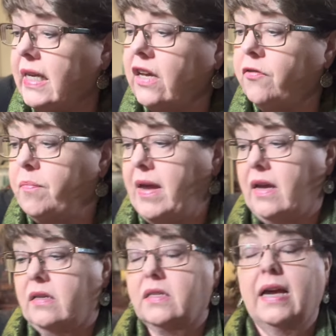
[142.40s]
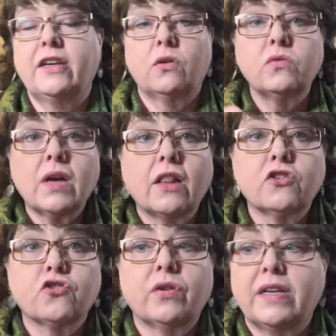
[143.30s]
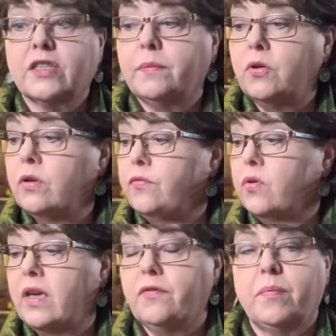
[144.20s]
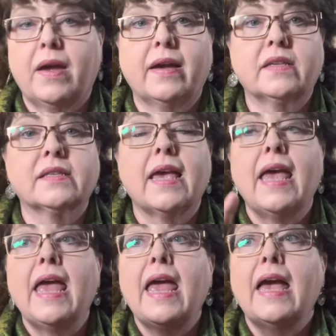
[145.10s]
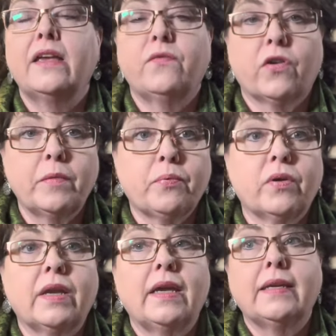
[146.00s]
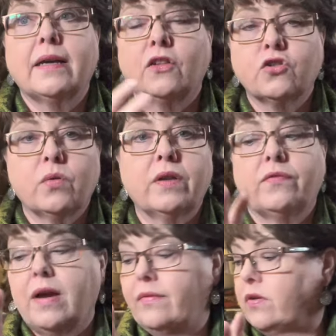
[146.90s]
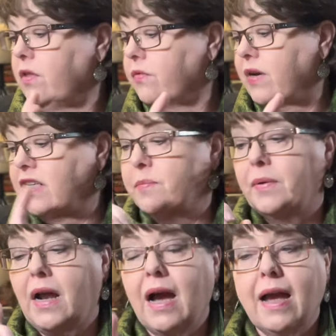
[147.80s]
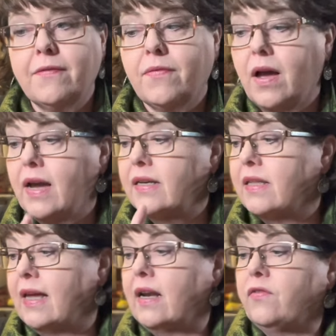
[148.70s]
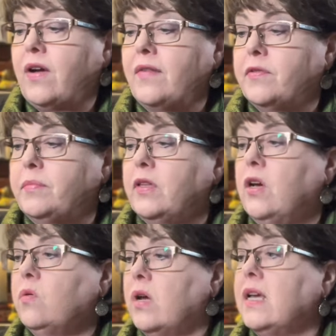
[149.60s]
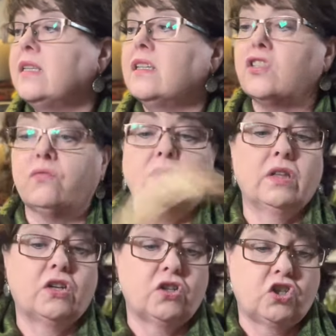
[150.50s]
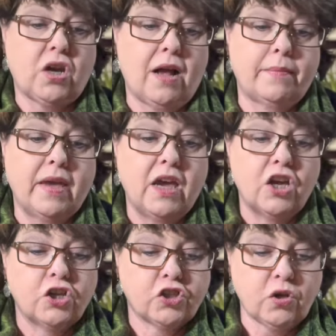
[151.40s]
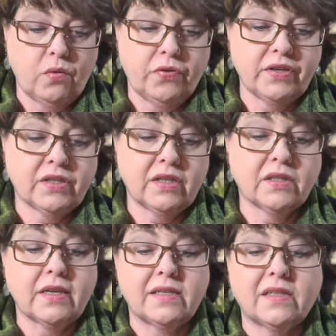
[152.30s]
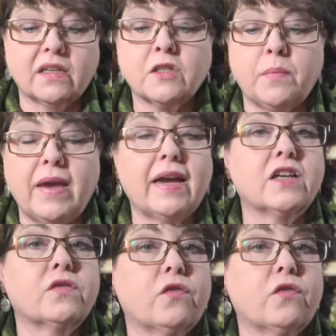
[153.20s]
gift bags, I know Dollar Tree has some beautiful gift bags, very pretty, $1.25 and all the rest, but I find that Five and Below does a really good job. So this is 6 bags for